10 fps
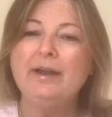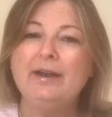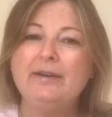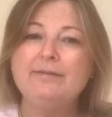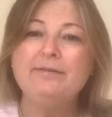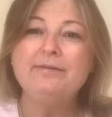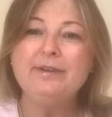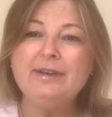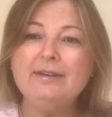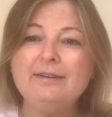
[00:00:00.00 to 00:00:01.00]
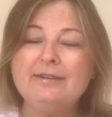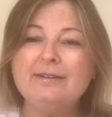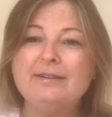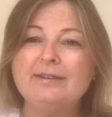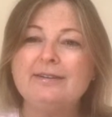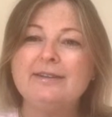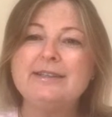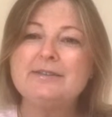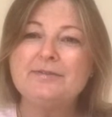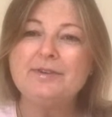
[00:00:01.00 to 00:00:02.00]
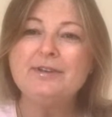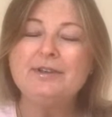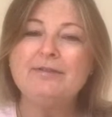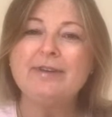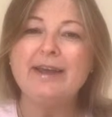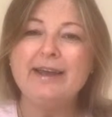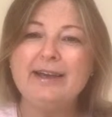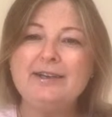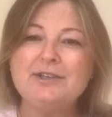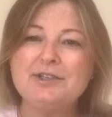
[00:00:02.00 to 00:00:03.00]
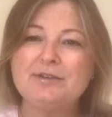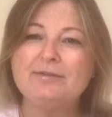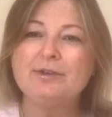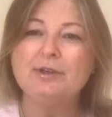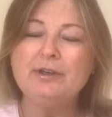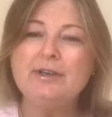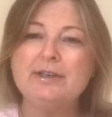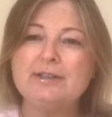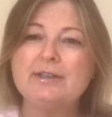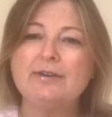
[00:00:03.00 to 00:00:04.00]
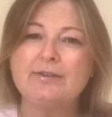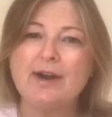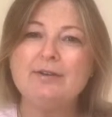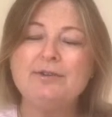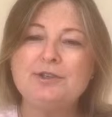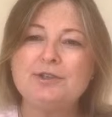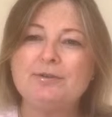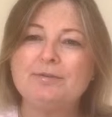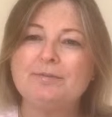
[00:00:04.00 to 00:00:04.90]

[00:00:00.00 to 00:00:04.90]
And feel this field of energy of goodness around you.